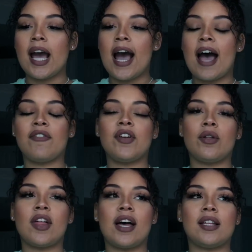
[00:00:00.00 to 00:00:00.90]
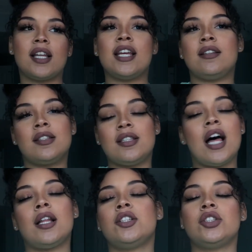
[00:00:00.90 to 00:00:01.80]
I feel that
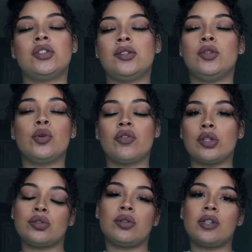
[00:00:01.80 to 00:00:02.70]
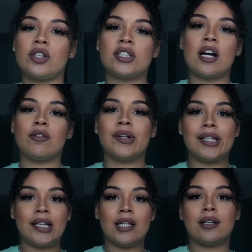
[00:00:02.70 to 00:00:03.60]
knowledge is universal. There's not
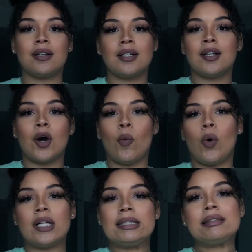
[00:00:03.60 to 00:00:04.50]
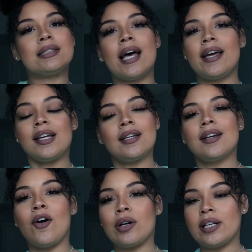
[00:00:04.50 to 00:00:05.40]
really one set
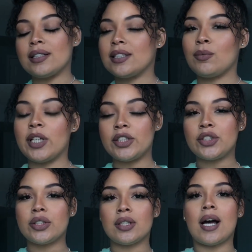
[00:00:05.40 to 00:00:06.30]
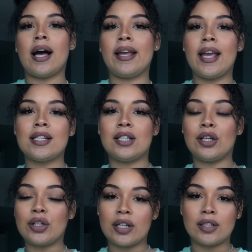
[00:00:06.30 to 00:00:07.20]
audience in which I gain to
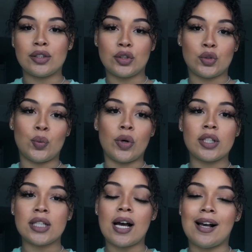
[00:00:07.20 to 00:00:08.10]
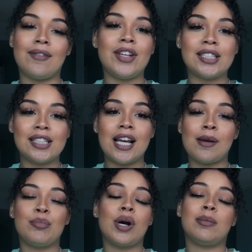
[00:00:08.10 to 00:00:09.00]
look towards. Obviously,
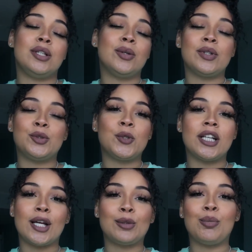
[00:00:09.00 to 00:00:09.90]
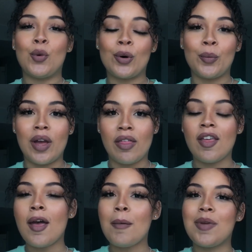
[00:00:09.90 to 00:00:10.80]
I'm probably going to connect more with
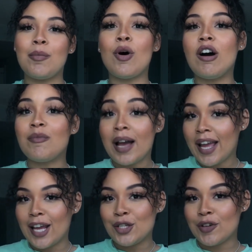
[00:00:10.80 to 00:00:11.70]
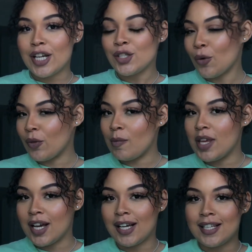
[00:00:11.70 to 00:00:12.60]
people of my age range, only
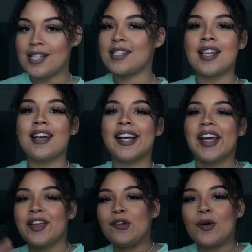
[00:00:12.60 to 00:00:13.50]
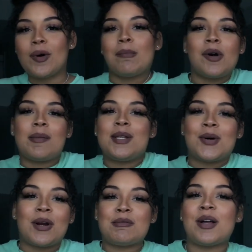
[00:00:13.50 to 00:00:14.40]
because, I'm going to be
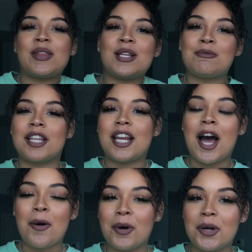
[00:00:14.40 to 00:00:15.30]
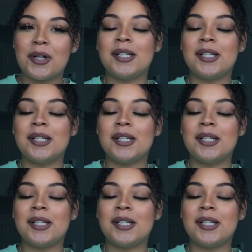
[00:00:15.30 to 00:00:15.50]
talking about things within our